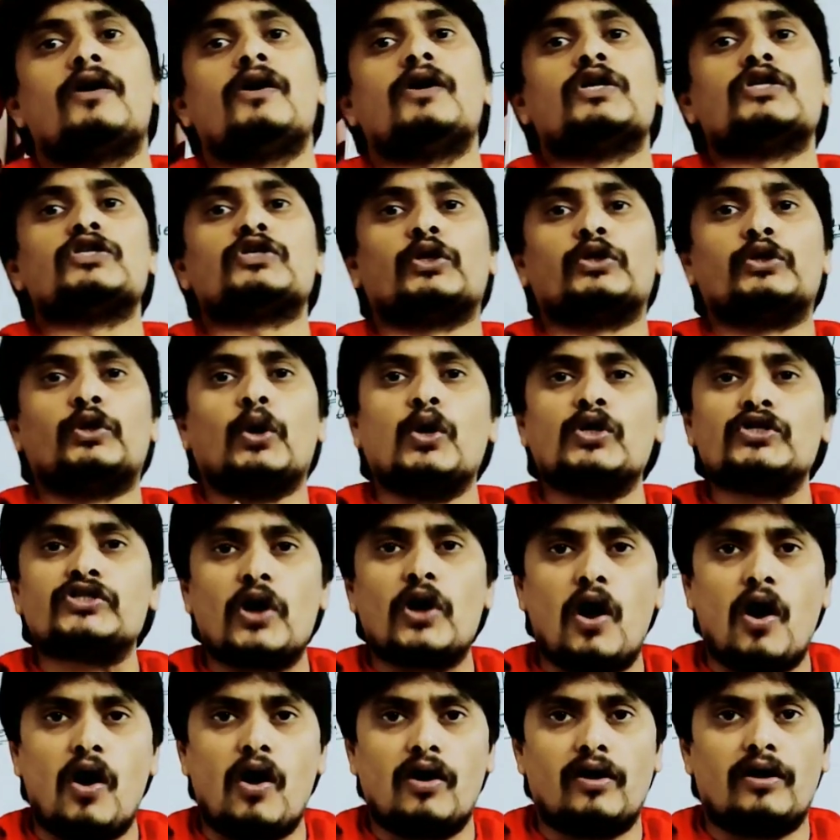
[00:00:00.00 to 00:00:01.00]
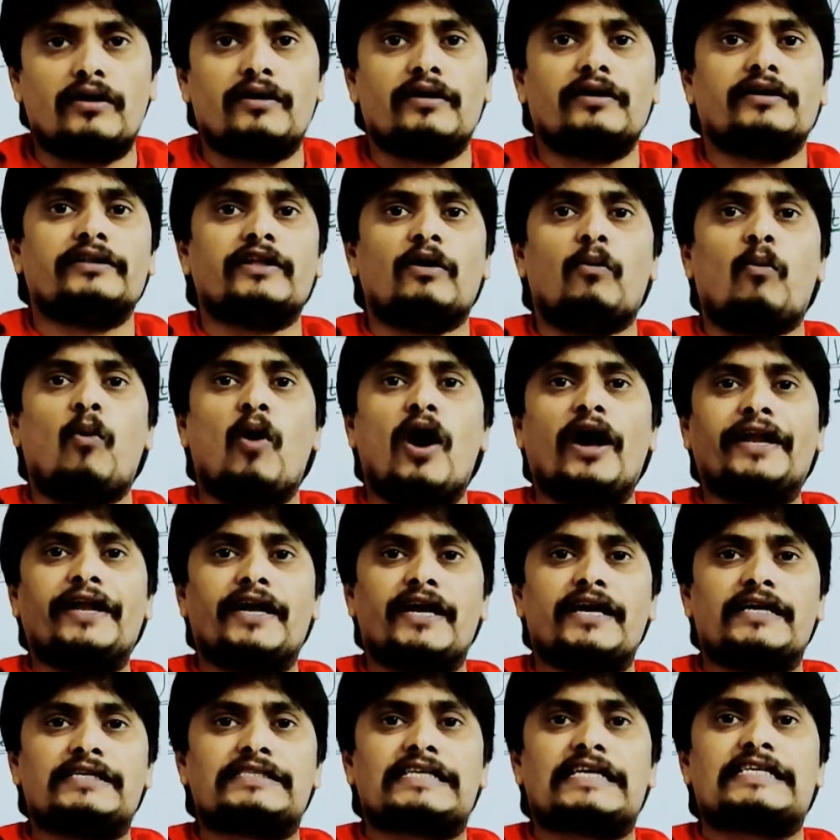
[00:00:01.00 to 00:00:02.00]
So those are, the one
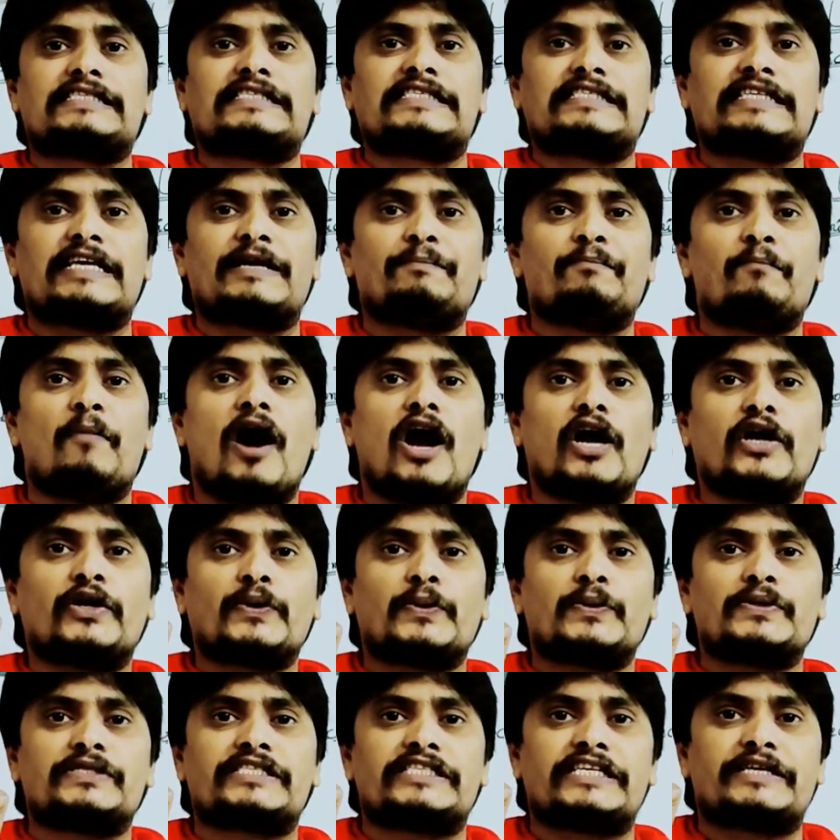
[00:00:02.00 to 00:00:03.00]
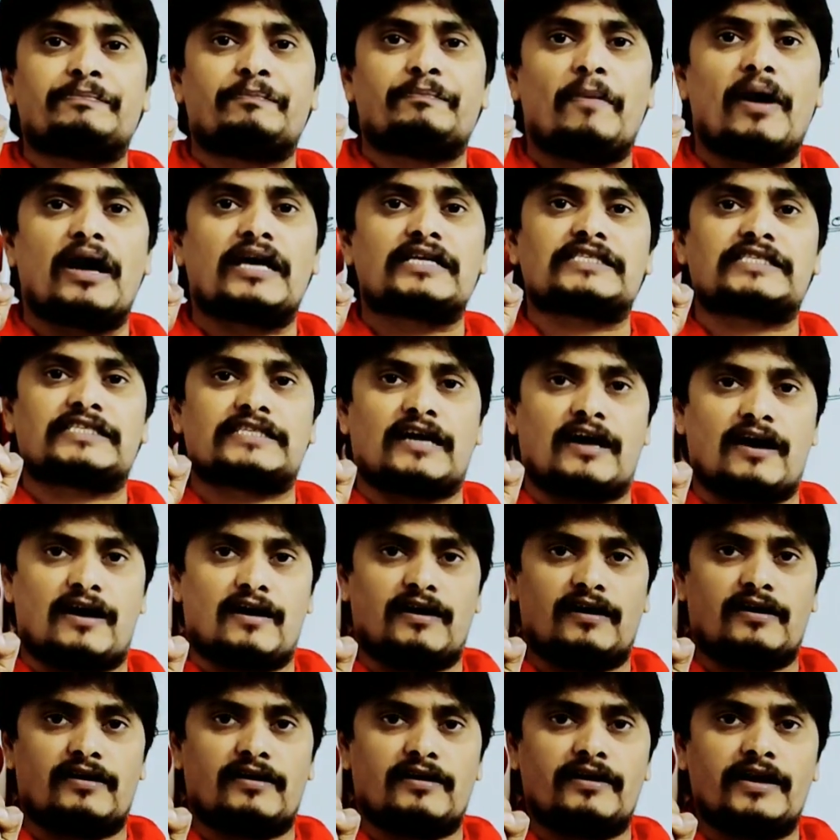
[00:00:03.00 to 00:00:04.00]
is a sigma to sigma
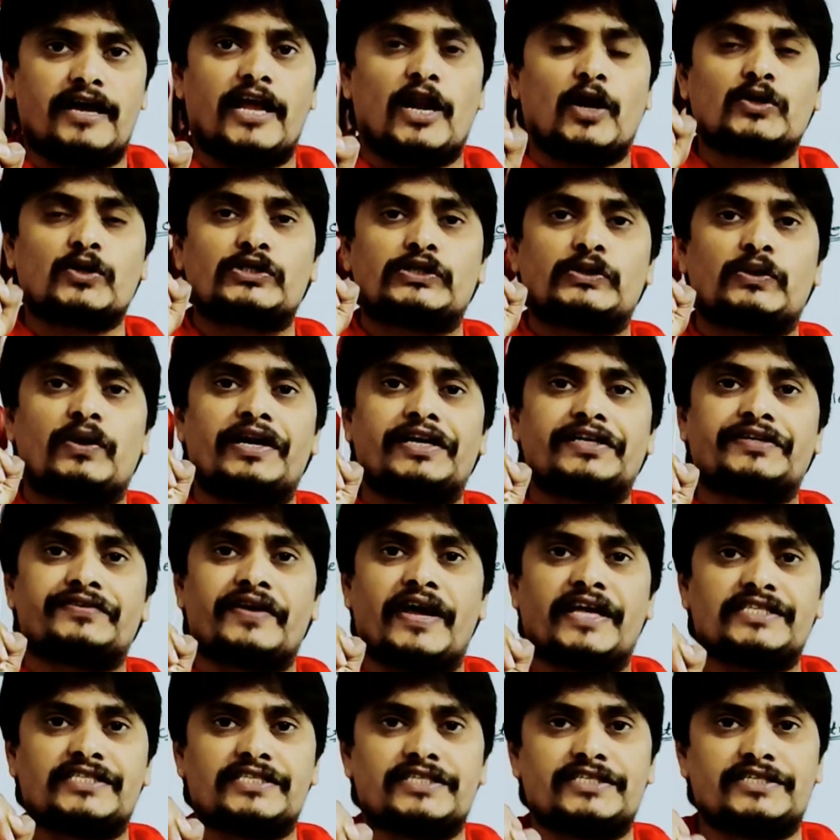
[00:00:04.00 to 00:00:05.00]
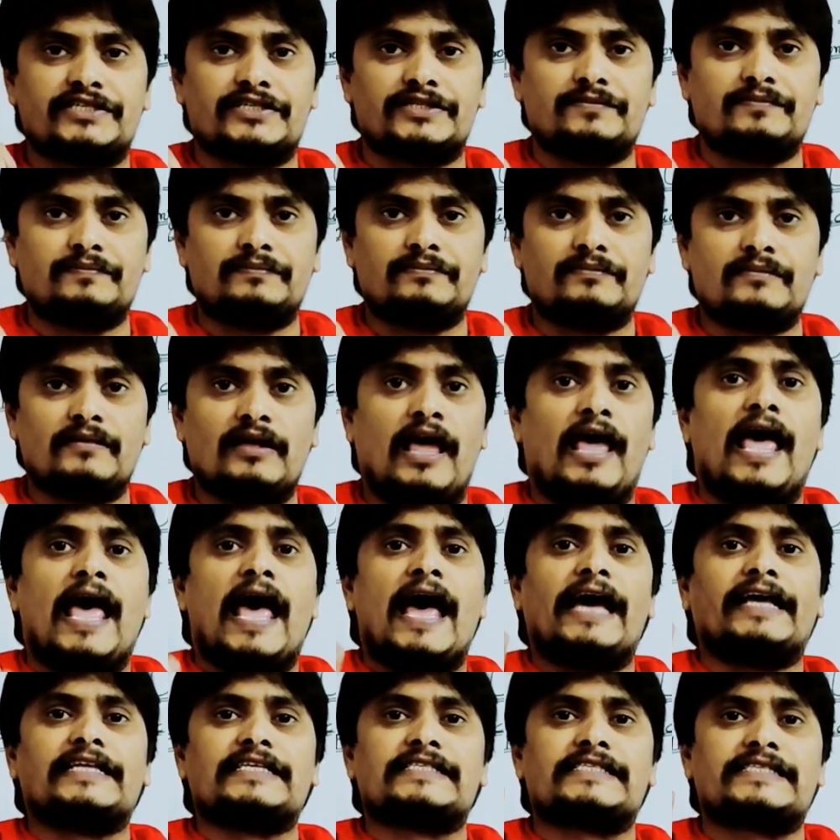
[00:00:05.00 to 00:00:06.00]
star electronic transition,
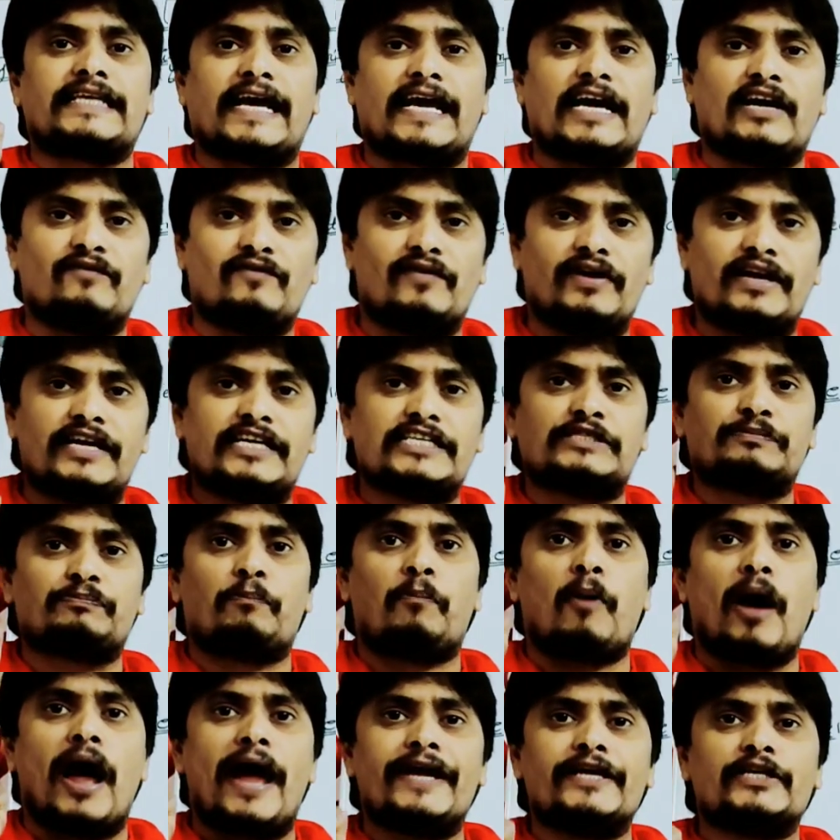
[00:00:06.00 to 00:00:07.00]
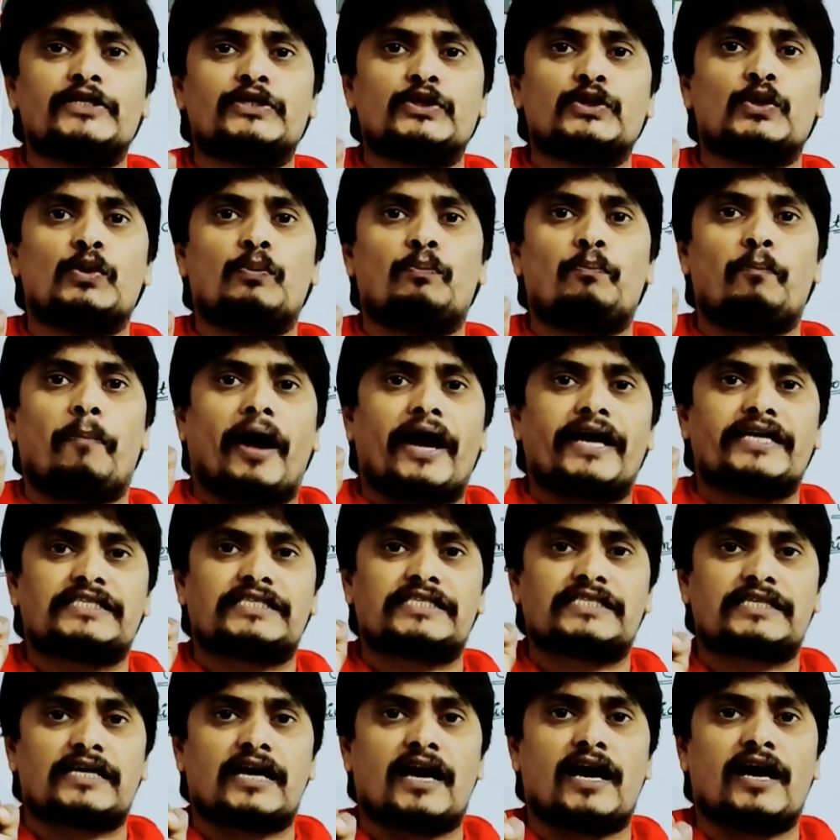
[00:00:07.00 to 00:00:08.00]
and the second one is pi to pi
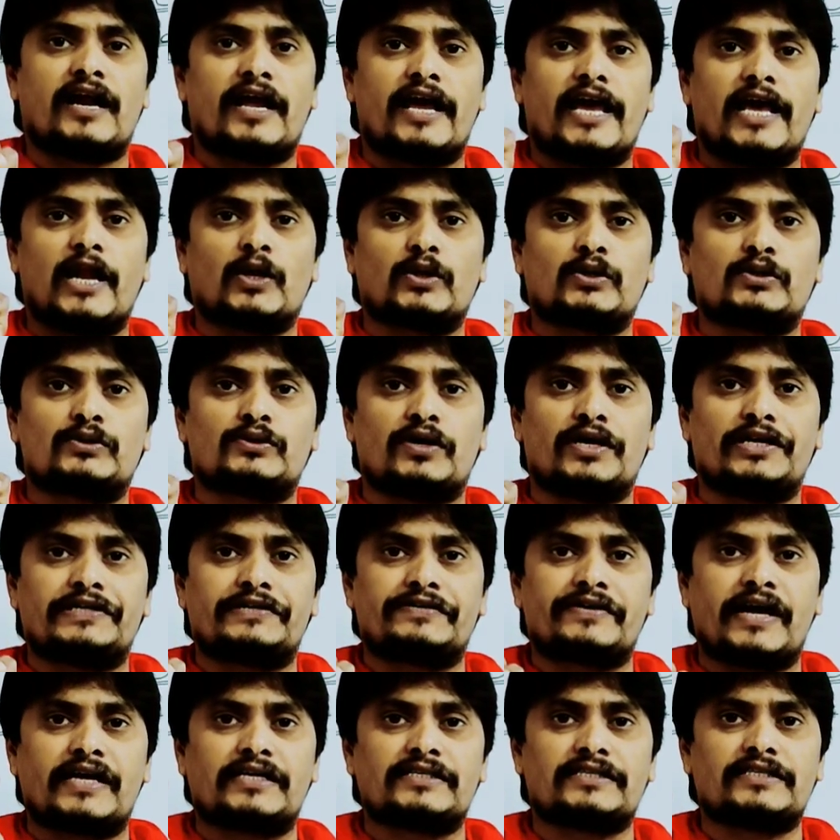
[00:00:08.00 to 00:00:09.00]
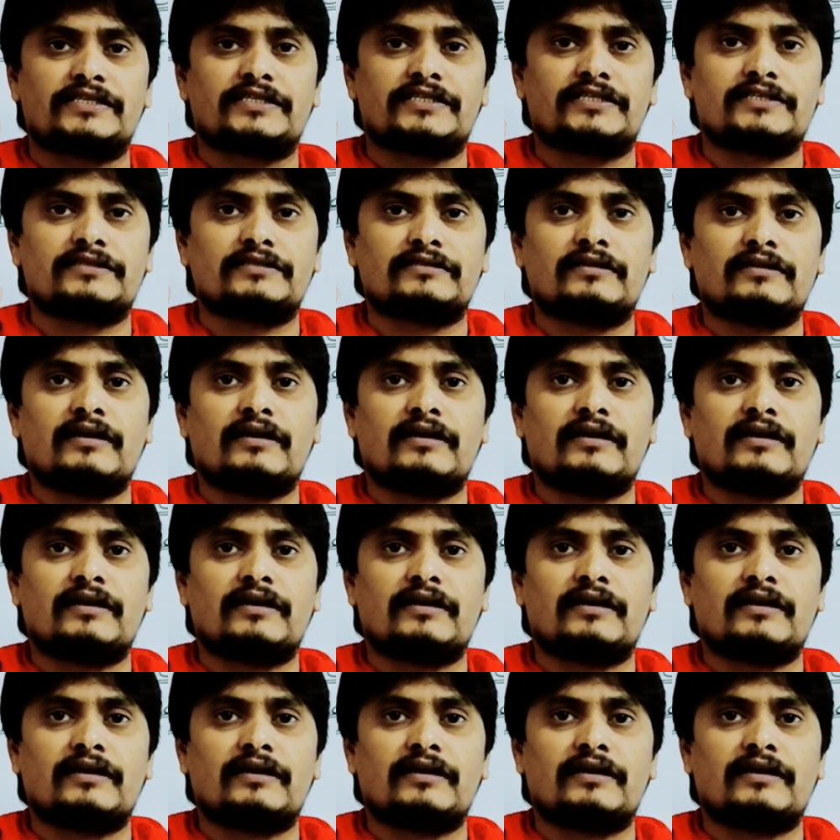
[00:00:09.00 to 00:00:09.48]
star electronic transition,